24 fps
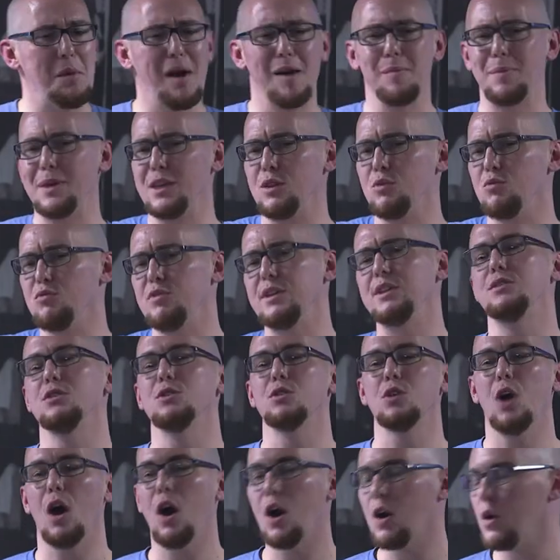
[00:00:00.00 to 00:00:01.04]
it might be you redo
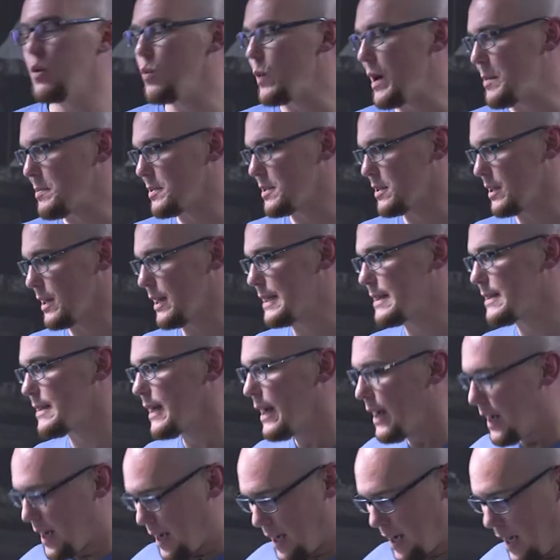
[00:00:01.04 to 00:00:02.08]
your whole website.
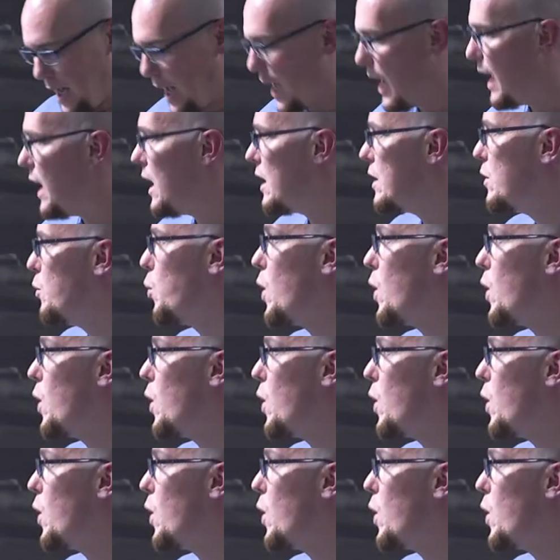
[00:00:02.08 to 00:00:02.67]
And